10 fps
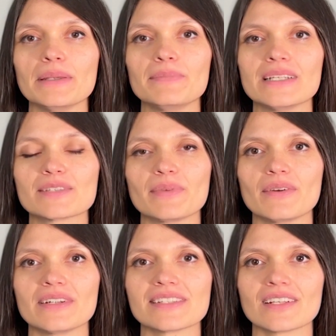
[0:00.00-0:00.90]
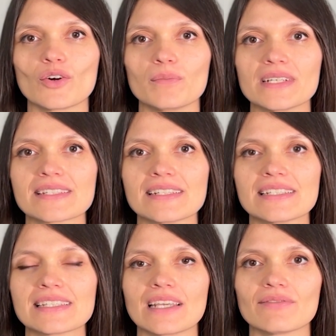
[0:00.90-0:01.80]
people experiencing
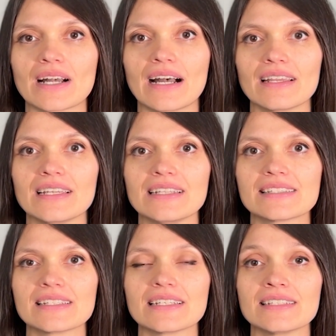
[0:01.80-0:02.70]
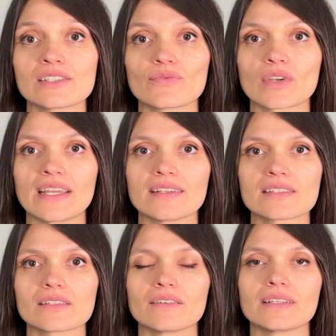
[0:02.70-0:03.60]
homelessness have a higher incidence of
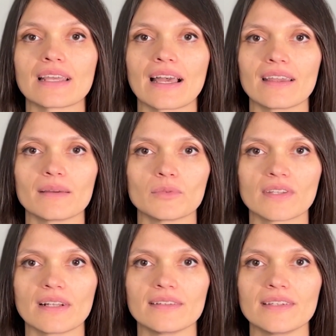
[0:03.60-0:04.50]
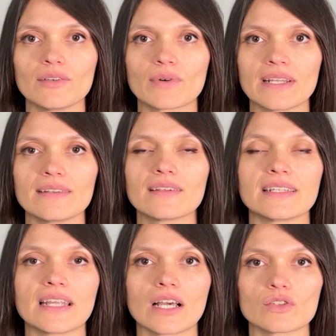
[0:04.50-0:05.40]
cancer and a higher mortality rate
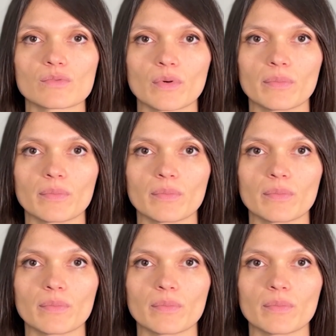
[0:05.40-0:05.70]
than the house